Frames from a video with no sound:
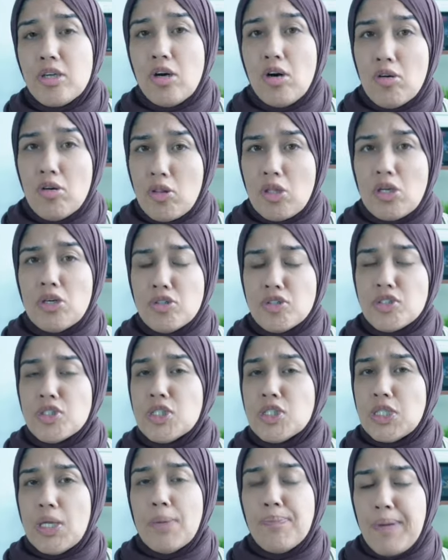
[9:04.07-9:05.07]
dollars
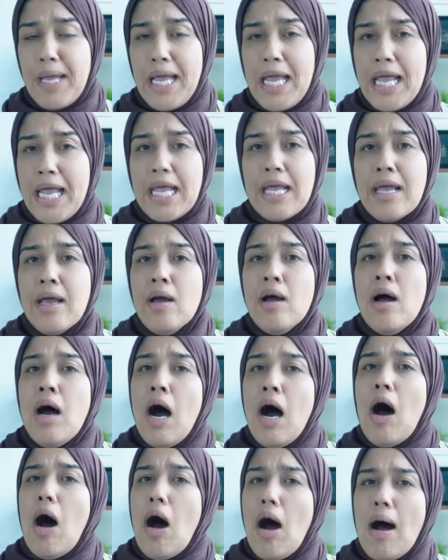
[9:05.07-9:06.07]
the pay.
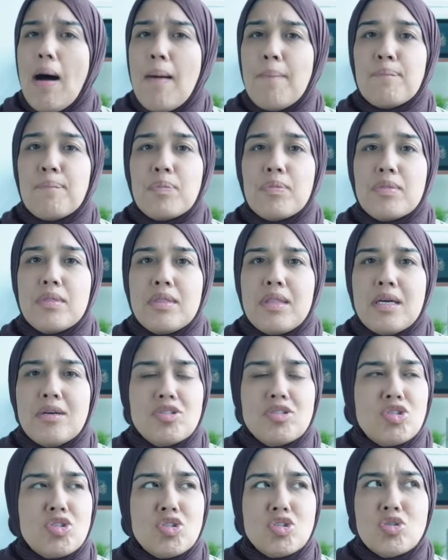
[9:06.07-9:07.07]
Um,
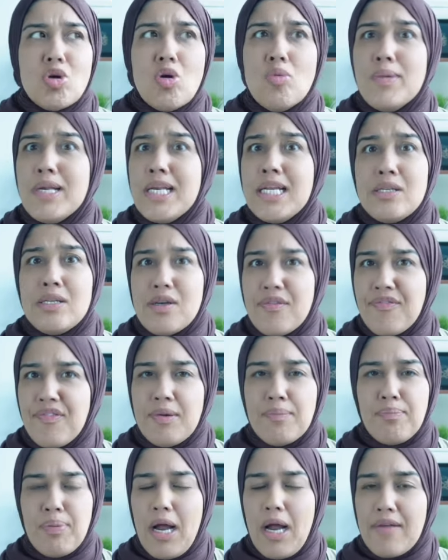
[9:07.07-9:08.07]
there's so many
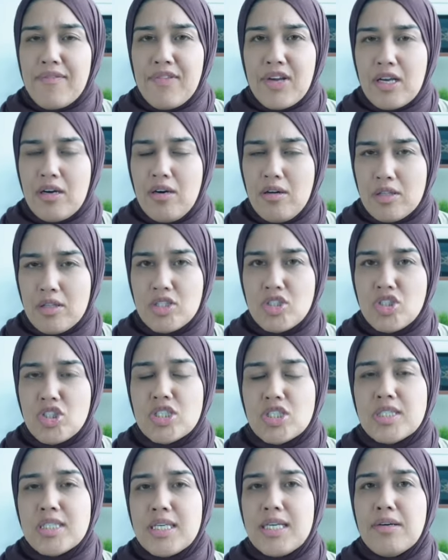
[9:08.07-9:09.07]
different private
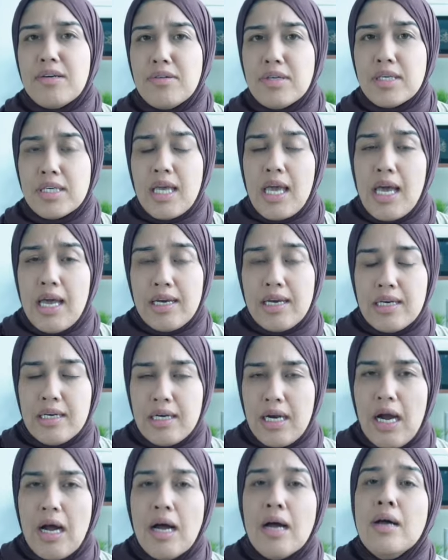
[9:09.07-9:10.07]
colleges here in
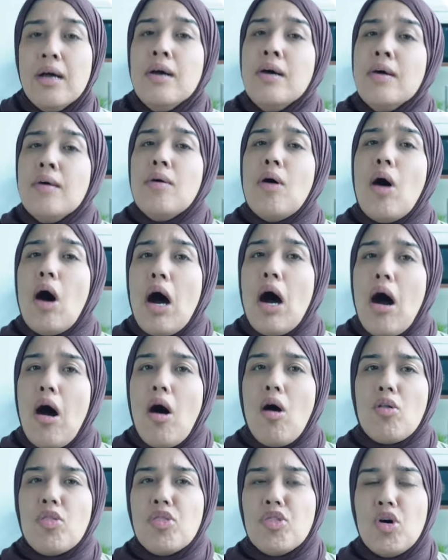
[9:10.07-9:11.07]
Canada. Uh,
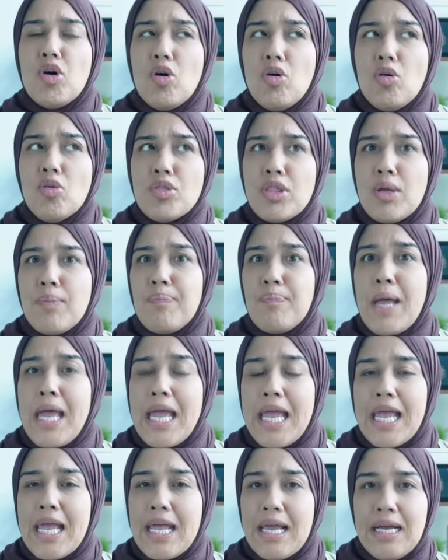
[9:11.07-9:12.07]
although the
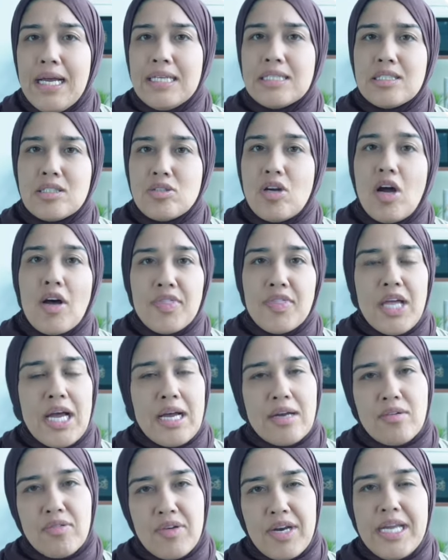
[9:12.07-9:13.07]
pay is not
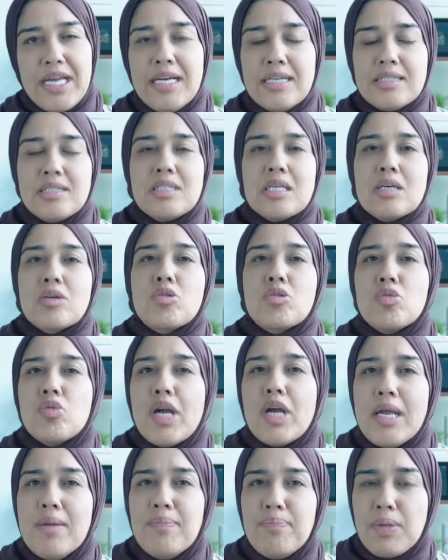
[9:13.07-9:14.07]
that great, it's a
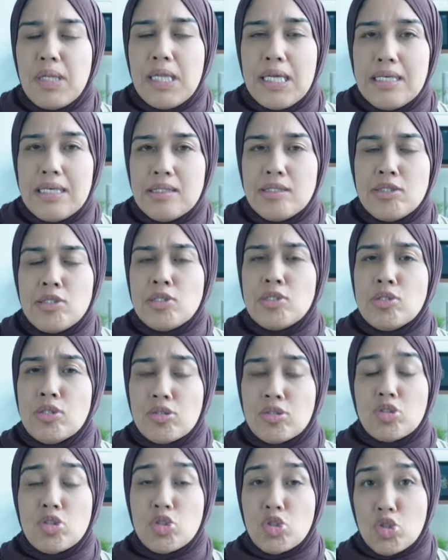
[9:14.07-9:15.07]
great place to
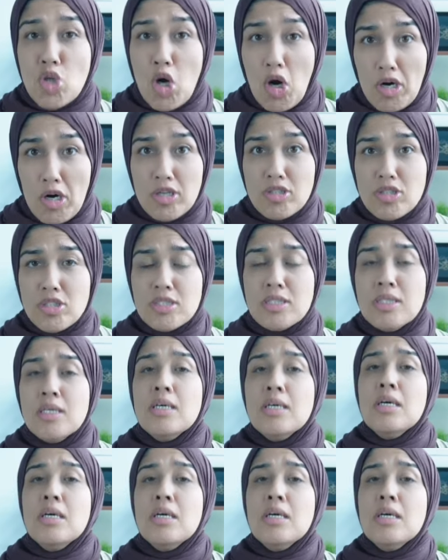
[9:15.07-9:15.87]
start